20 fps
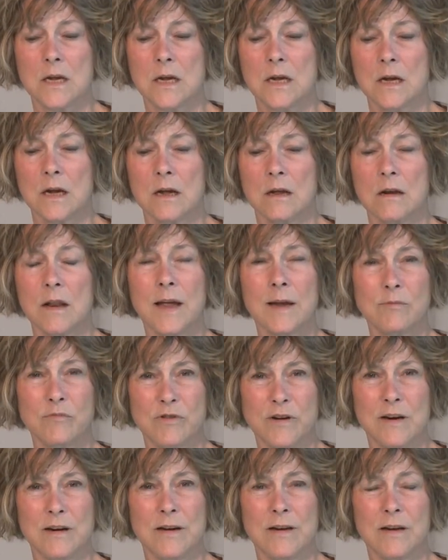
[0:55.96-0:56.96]
a
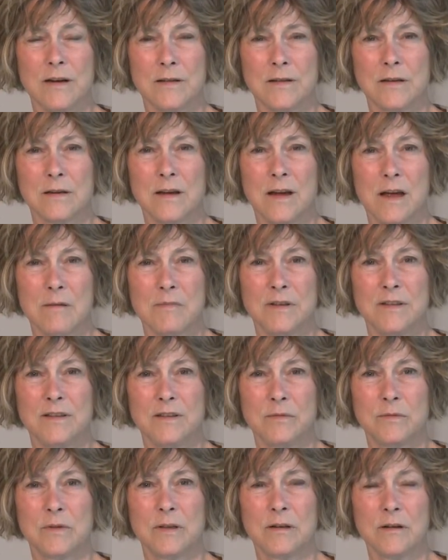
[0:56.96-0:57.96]
library on the
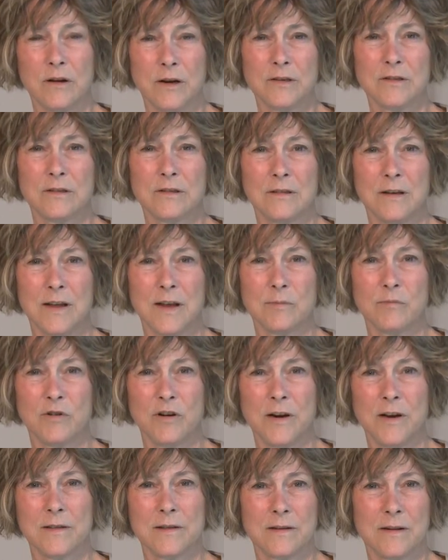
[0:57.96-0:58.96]
commons, the largest
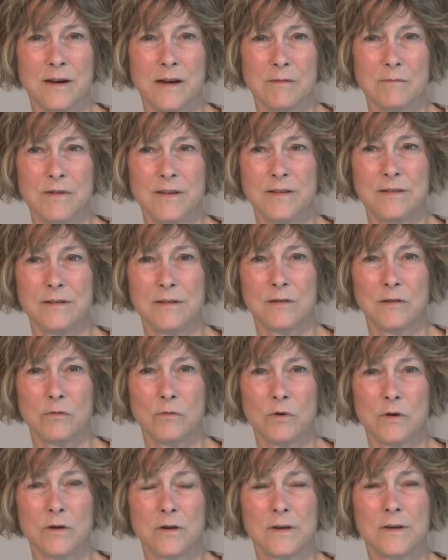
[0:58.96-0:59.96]
library on the commons in the
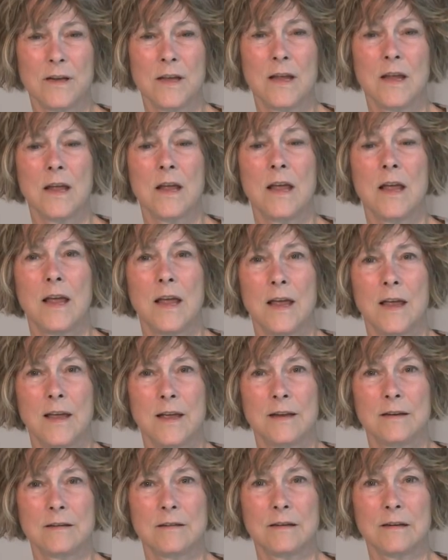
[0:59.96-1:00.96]
world,
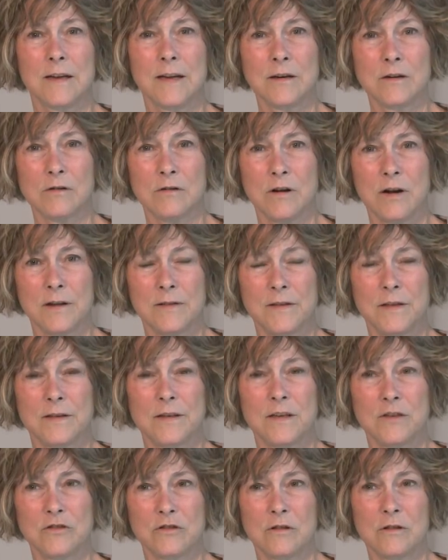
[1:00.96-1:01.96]
and later on the
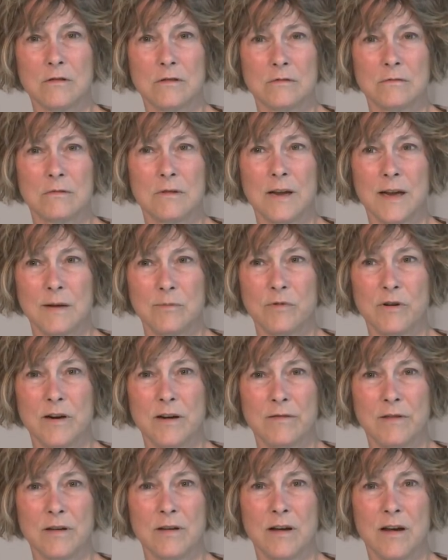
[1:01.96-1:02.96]
digital library
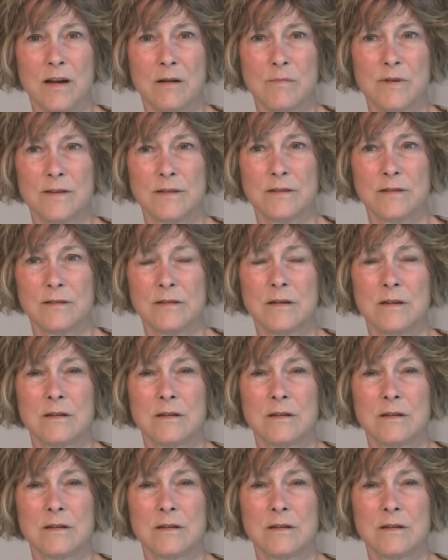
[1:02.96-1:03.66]
of the commons.